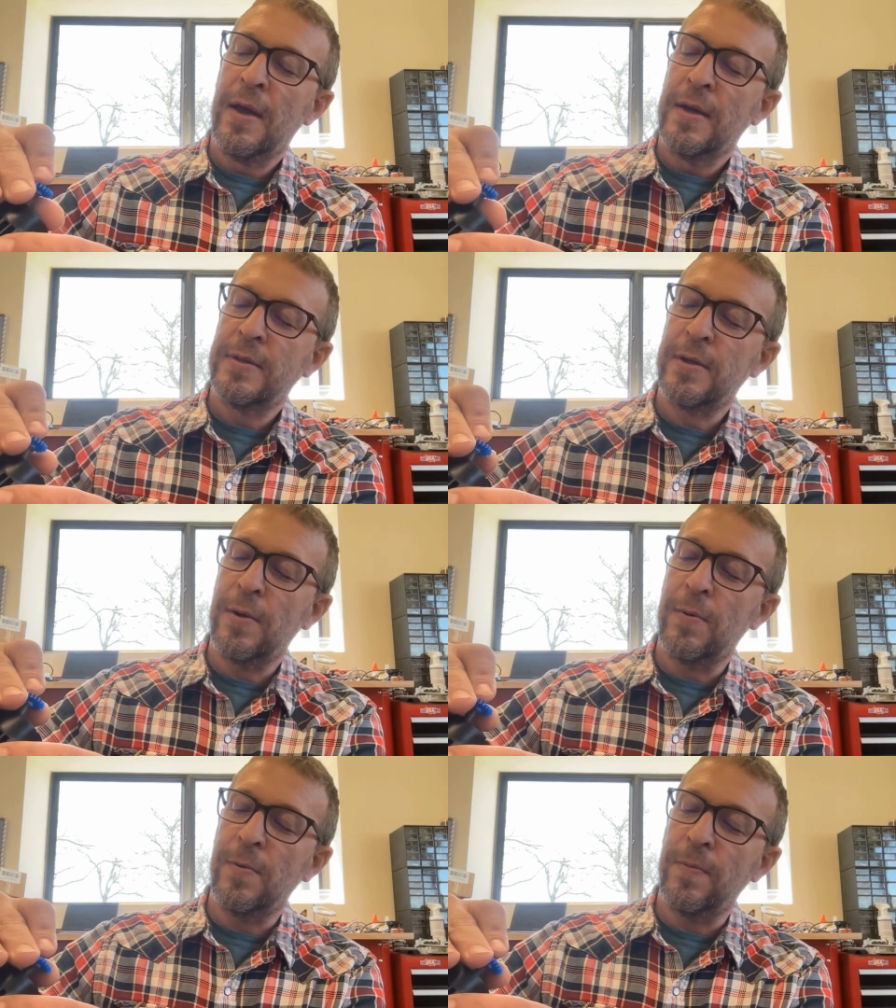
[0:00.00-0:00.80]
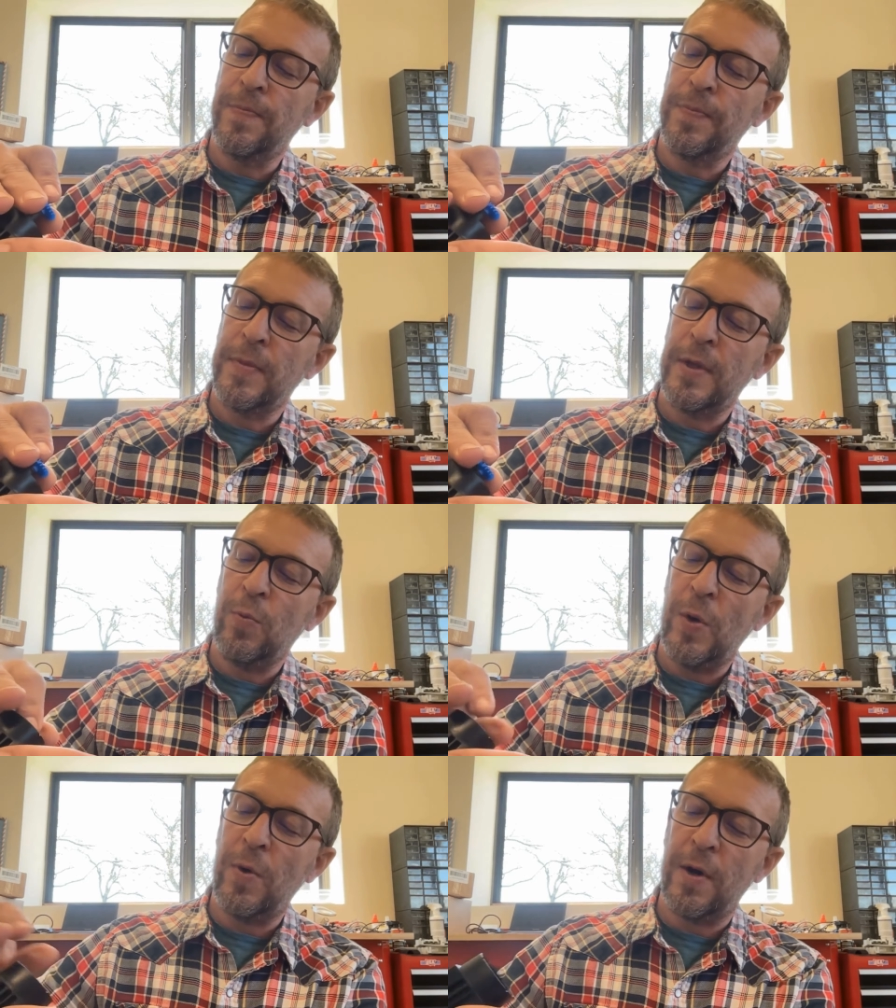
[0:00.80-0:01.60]
So
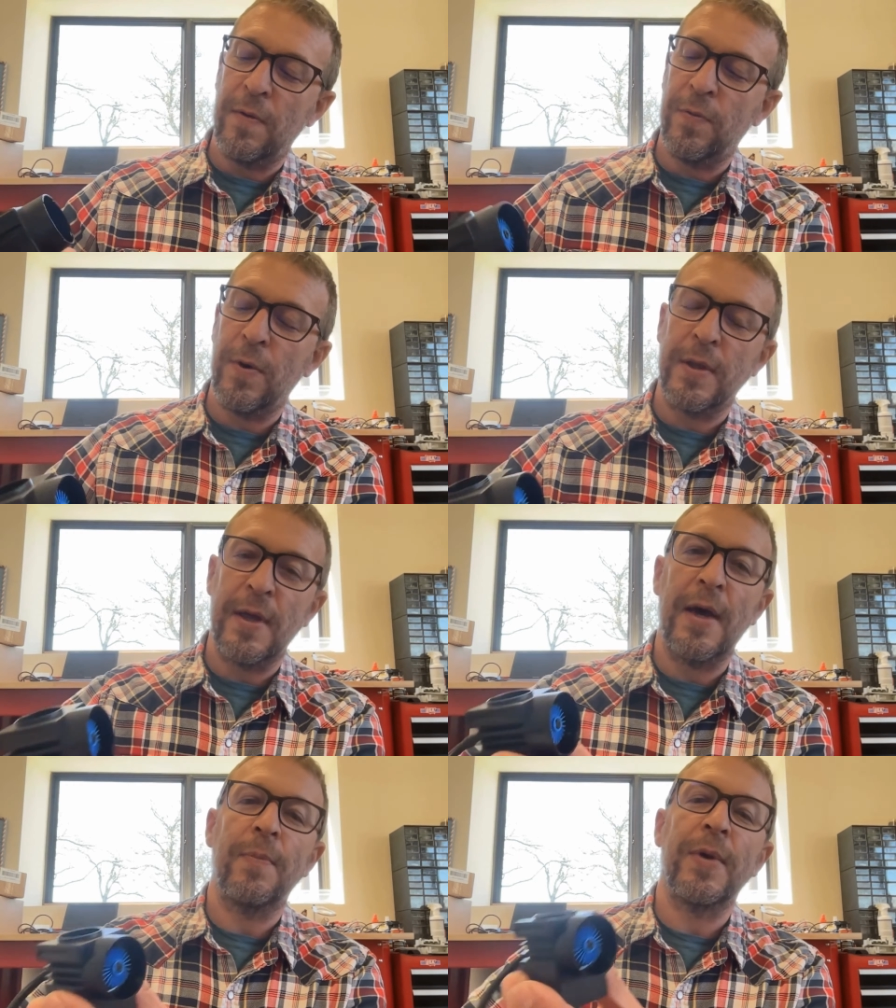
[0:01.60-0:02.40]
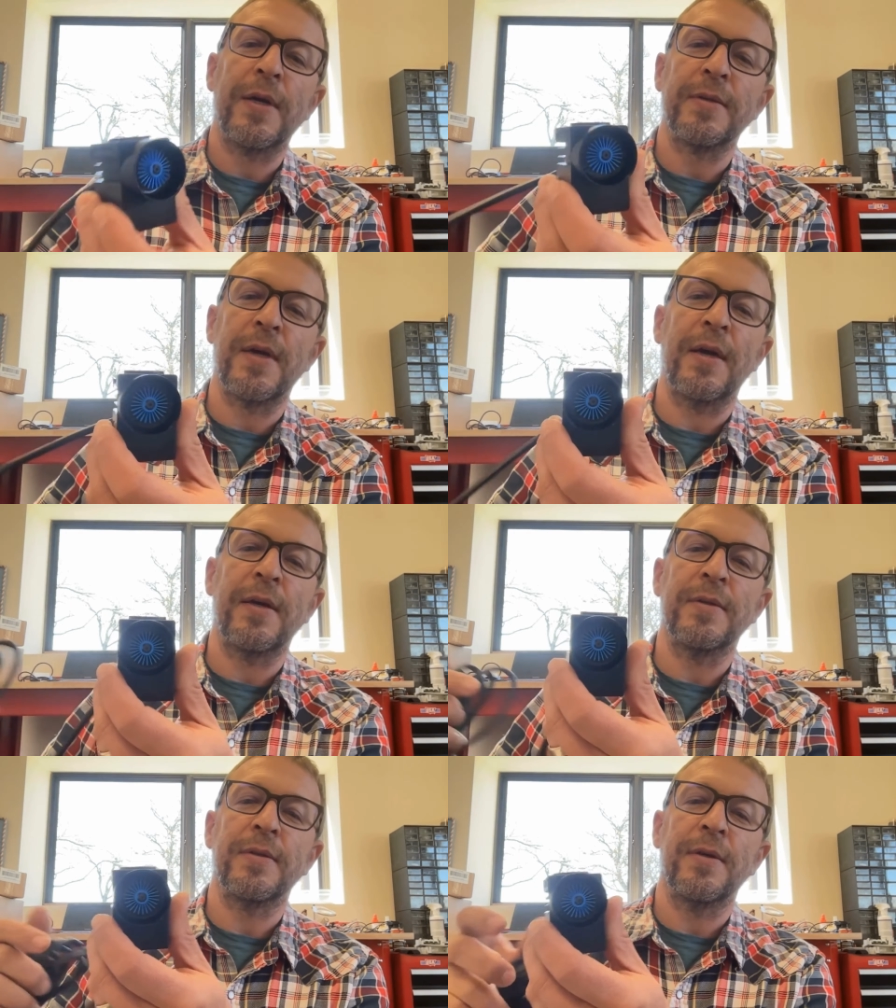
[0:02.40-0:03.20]
we want to avoid that because that
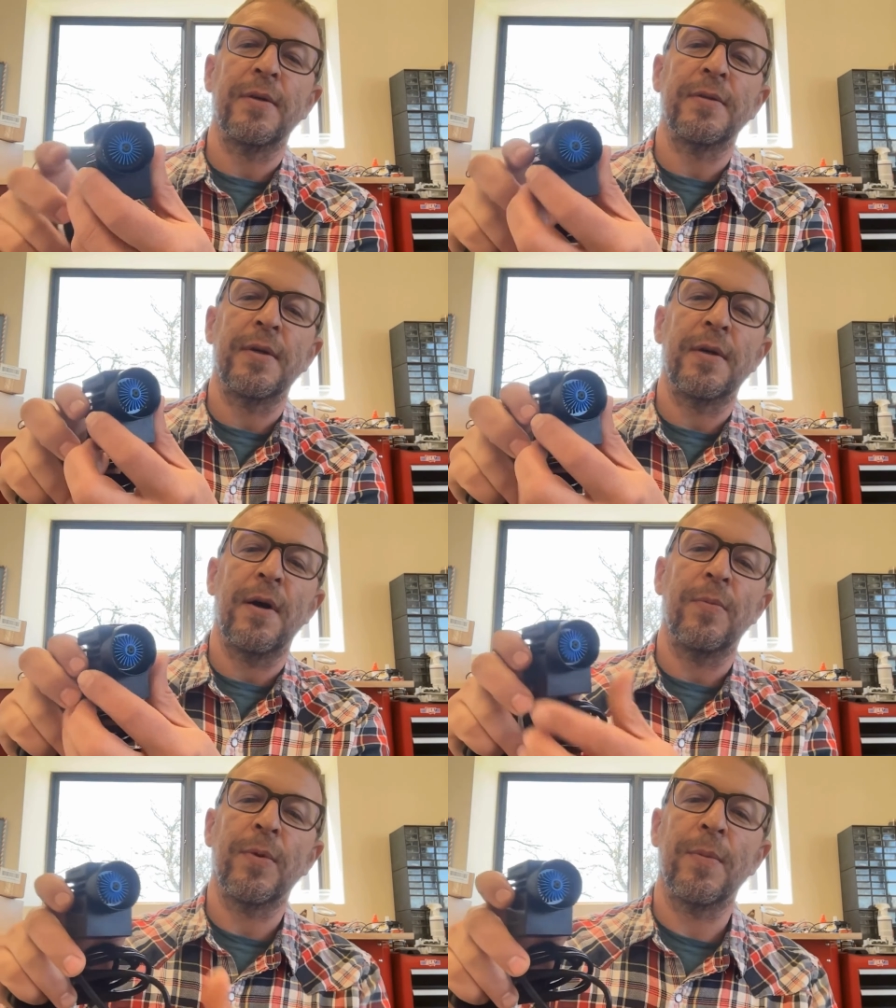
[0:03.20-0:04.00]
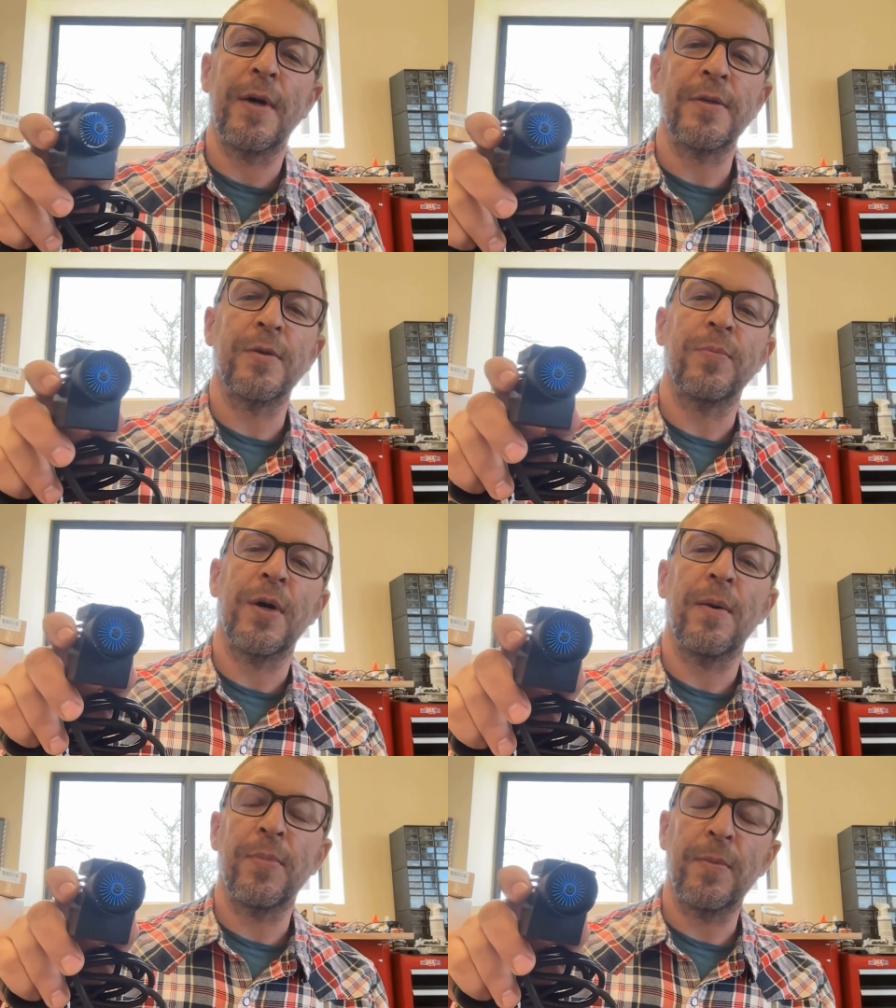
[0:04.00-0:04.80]
can seriously compromise your
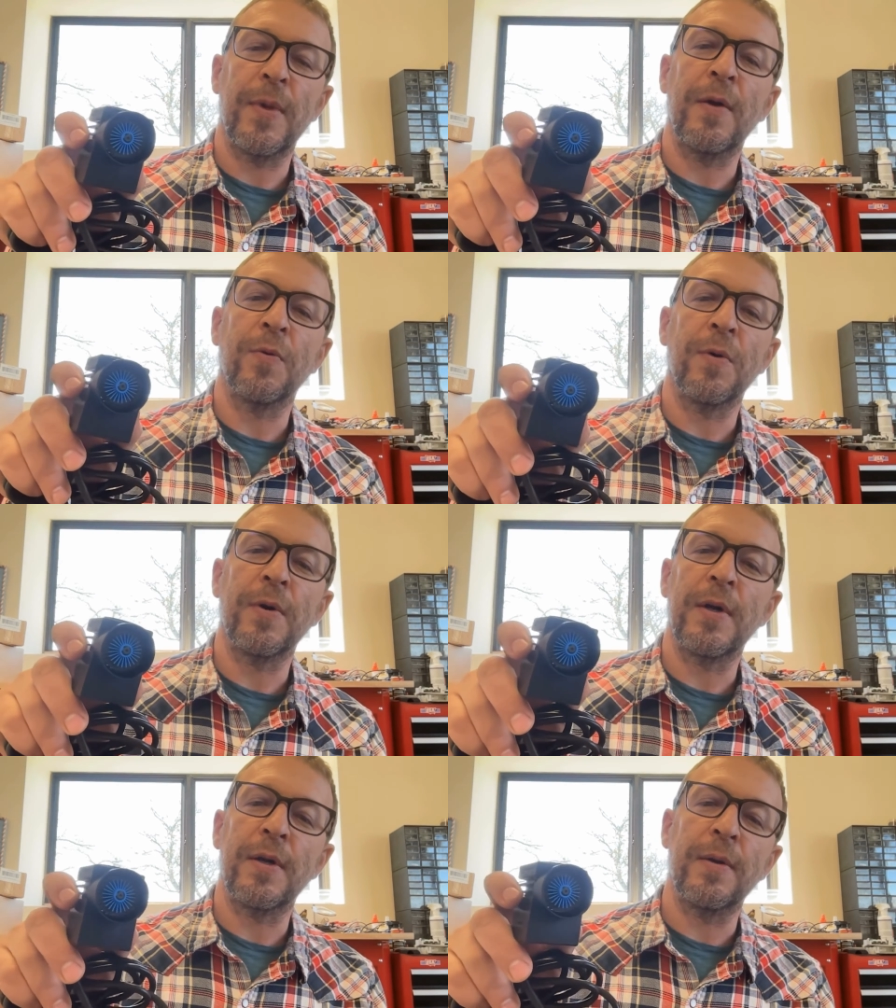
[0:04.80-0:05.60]
pump. It may ruin it.